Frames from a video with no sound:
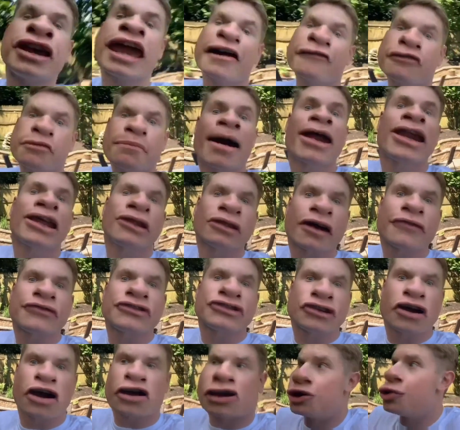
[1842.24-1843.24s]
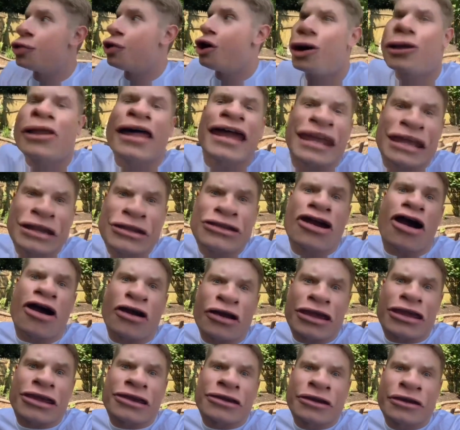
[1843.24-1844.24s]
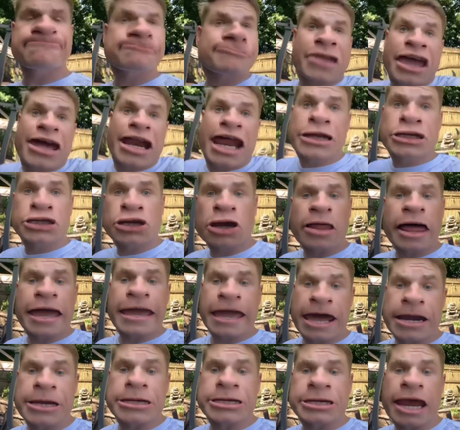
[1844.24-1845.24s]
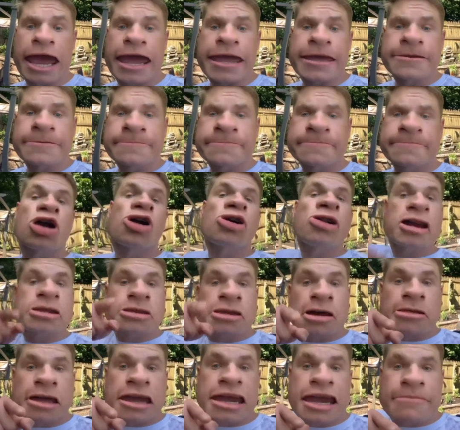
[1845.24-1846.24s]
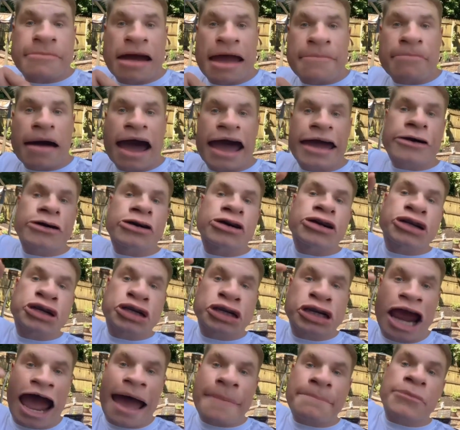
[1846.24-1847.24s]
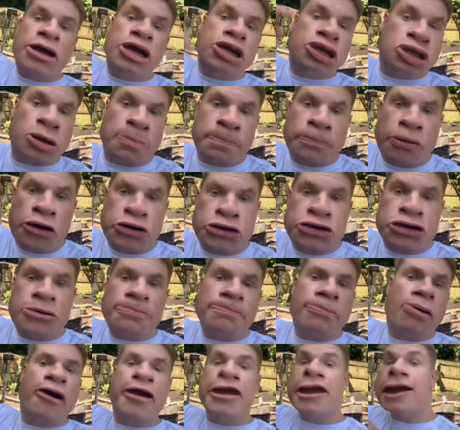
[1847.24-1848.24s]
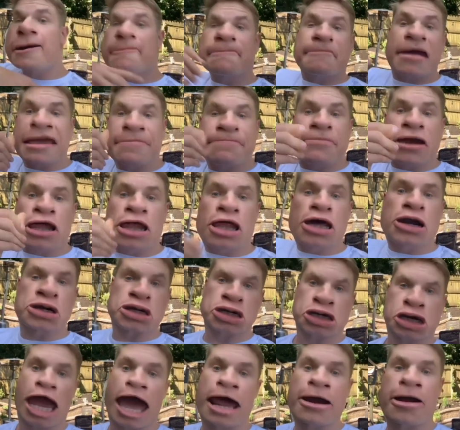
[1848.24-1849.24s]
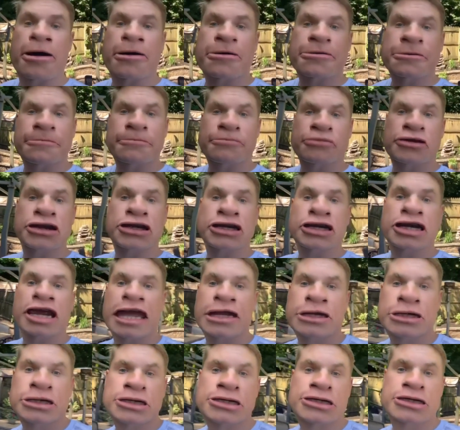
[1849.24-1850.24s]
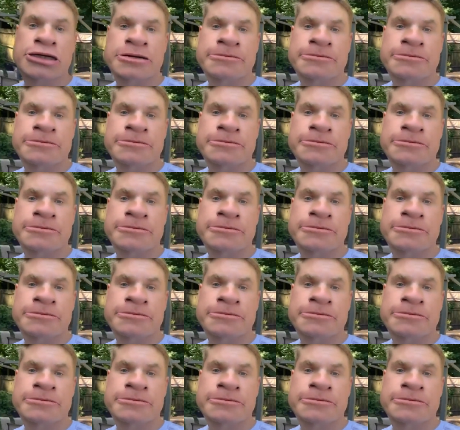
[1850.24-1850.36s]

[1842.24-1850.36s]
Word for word: Everybody loves gnocchi. We don't like gnocchi. Yeah, that's all I gotta say. Click the link in my bio, shop, support your boy, make me a little scuttle. Appreciate you.